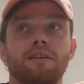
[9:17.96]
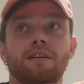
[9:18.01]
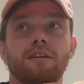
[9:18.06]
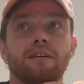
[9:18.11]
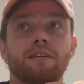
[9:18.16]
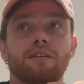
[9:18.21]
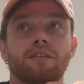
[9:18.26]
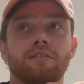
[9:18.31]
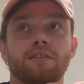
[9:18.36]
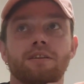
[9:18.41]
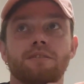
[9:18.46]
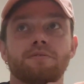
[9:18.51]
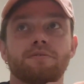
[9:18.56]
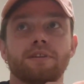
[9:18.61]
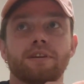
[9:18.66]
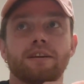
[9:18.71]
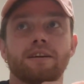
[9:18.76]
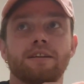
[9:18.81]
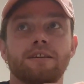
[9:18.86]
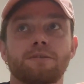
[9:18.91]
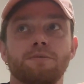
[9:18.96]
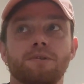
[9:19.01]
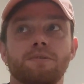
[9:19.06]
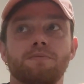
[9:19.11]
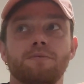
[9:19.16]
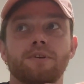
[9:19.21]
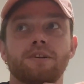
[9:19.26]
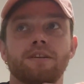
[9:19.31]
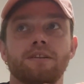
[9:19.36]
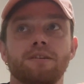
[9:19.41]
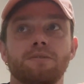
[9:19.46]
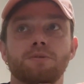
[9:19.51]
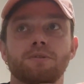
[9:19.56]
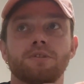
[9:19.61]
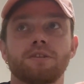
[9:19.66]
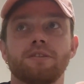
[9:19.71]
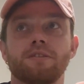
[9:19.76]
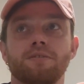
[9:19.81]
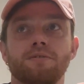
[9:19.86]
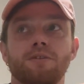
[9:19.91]
And I don't think anyone really
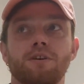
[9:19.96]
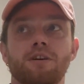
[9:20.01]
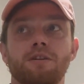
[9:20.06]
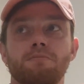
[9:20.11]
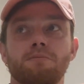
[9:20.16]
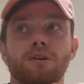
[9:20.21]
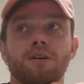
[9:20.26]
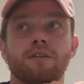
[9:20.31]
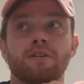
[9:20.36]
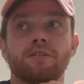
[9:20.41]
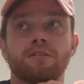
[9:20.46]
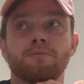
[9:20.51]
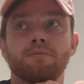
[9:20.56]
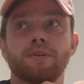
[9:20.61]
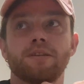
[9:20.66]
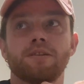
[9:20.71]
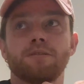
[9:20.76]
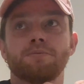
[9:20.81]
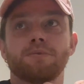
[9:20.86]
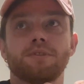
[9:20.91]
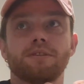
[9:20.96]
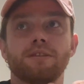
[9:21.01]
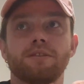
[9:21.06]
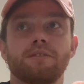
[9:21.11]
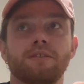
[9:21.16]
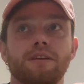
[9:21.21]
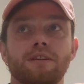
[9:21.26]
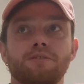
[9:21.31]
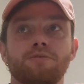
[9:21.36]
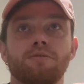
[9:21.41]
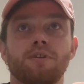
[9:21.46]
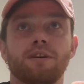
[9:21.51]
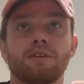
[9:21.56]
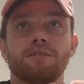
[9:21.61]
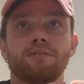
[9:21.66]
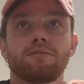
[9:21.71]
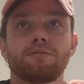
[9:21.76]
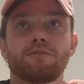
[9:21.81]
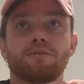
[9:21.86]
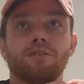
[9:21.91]
was in the right mind. I mean, I'm sitting there
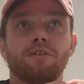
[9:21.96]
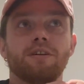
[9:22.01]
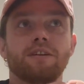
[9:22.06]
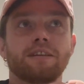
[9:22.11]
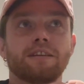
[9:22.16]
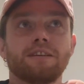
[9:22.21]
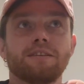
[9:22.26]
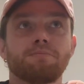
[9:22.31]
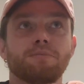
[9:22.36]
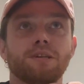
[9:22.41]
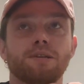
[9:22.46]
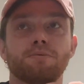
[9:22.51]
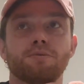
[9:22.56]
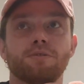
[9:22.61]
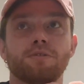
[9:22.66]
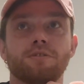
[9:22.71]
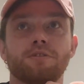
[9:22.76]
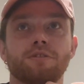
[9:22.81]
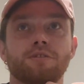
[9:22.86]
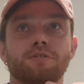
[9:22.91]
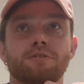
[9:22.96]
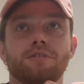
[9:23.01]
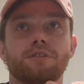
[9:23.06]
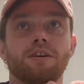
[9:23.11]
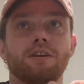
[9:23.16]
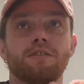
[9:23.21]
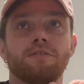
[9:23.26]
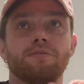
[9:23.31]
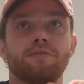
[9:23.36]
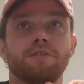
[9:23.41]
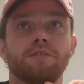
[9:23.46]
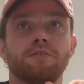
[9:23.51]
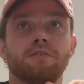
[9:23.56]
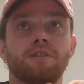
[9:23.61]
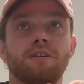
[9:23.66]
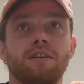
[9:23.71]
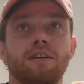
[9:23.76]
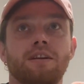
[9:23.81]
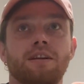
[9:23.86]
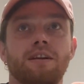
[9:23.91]
drunk trying to get people to do stuff,
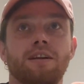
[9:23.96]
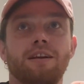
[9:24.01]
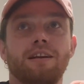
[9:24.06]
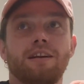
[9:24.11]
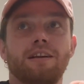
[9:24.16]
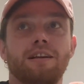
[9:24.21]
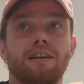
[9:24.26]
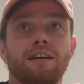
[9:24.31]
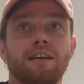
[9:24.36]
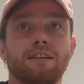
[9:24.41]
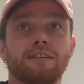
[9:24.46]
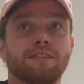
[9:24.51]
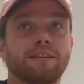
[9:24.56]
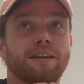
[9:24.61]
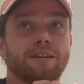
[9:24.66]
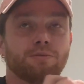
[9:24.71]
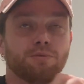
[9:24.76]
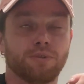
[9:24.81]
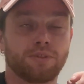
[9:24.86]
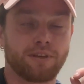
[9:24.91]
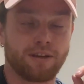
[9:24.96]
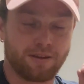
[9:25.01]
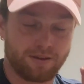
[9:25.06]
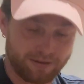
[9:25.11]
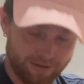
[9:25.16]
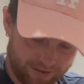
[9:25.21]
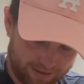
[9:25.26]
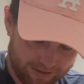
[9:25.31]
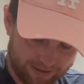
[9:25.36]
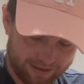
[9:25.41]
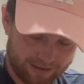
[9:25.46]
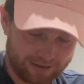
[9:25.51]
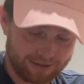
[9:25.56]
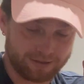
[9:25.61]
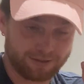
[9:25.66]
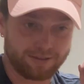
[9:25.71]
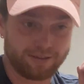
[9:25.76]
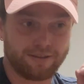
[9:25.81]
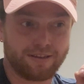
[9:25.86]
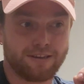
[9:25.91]
and his head was going like
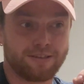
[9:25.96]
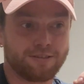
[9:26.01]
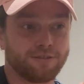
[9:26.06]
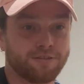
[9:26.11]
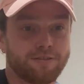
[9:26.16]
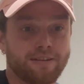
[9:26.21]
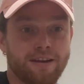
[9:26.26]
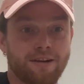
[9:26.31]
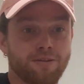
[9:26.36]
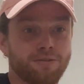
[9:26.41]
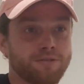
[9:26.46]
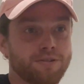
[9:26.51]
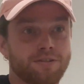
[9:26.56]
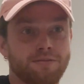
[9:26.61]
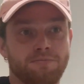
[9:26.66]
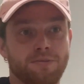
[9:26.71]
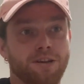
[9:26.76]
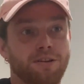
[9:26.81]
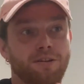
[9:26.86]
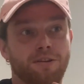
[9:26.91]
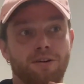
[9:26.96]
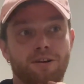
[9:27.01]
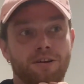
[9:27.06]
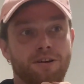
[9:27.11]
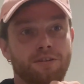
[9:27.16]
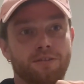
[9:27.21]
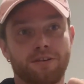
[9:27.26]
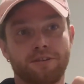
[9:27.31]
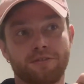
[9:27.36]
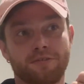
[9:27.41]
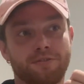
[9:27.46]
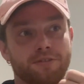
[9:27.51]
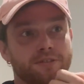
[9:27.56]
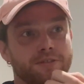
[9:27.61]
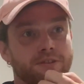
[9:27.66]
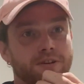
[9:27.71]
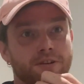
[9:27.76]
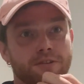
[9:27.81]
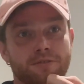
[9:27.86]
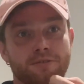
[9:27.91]
this, and they just held a lighter under
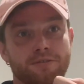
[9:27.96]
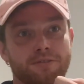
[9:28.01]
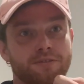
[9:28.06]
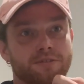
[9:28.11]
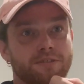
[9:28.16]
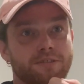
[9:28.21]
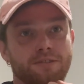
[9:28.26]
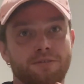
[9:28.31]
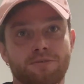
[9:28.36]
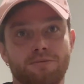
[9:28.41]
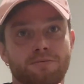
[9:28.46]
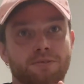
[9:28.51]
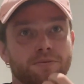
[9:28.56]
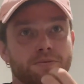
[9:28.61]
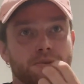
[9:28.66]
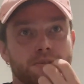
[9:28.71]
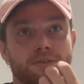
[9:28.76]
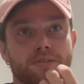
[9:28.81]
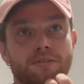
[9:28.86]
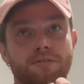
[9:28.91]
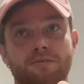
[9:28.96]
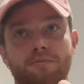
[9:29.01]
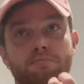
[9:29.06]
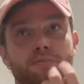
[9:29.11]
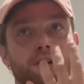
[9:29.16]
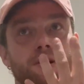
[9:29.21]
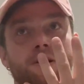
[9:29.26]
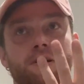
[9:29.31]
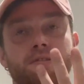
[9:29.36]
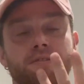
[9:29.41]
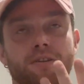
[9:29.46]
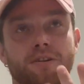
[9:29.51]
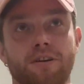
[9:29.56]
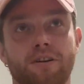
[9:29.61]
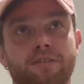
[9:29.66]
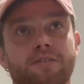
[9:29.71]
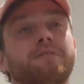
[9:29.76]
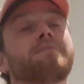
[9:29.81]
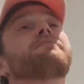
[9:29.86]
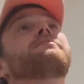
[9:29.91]
his nose until obviously the burn
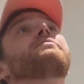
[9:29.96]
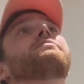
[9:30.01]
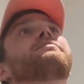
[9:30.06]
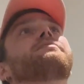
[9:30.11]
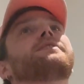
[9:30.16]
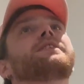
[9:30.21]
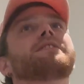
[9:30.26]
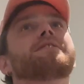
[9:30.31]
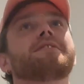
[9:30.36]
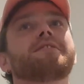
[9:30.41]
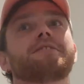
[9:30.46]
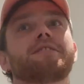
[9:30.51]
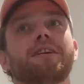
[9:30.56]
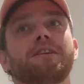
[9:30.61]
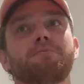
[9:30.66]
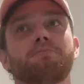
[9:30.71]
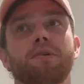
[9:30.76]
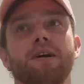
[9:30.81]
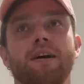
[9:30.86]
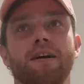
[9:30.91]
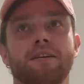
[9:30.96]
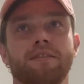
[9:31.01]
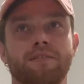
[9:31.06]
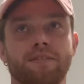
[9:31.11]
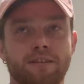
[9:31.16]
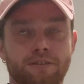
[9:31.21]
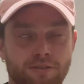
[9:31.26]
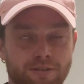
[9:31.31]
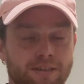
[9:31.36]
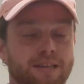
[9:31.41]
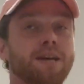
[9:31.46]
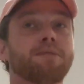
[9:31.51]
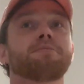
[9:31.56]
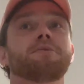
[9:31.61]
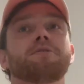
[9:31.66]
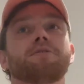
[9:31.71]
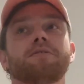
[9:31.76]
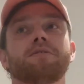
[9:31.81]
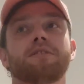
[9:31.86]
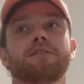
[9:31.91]
kind of flicked his head back, and they just kept
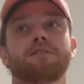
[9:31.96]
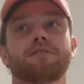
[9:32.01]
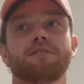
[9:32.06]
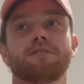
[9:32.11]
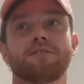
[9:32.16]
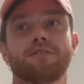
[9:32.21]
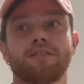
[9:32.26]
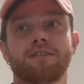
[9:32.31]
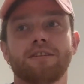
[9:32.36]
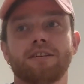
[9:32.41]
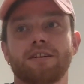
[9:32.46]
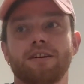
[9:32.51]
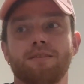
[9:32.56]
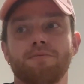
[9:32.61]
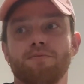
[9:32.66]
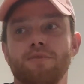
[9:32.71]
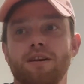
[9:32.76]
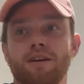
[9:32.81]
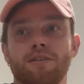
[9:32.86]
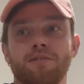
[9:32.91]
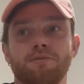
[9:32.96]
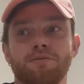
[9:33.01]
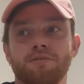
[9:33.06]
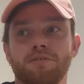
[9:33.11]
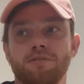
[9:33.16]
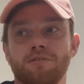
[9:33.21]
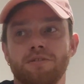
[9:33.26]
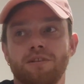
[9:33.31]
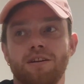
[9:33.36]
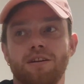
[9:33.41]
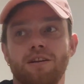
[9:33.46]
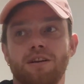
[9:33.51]
doing this until he come round. And